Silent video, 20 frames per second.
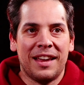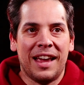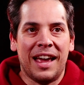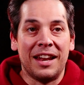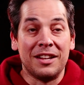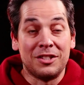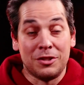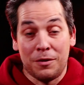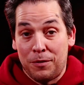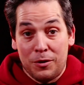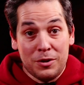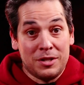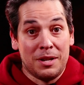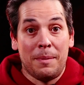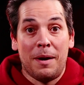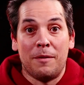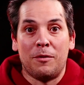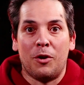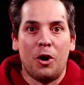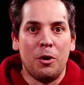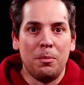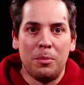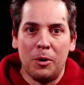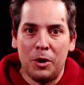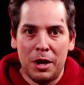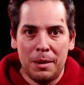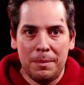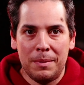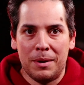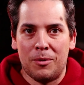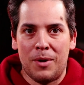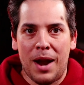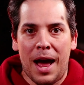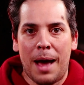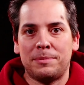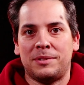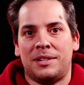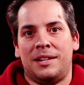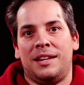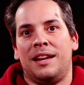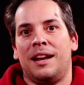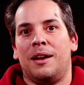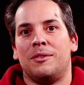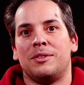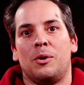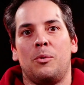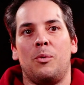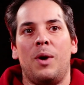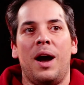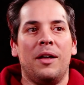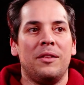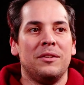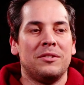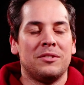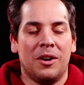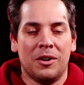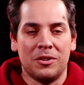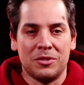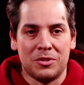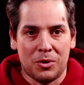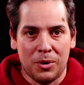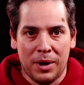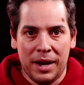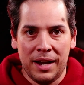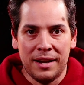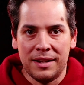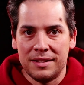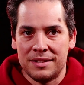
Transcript: and it's the first time I ever heard Bohemian Rhapsody, and I was like, wow, this song's great.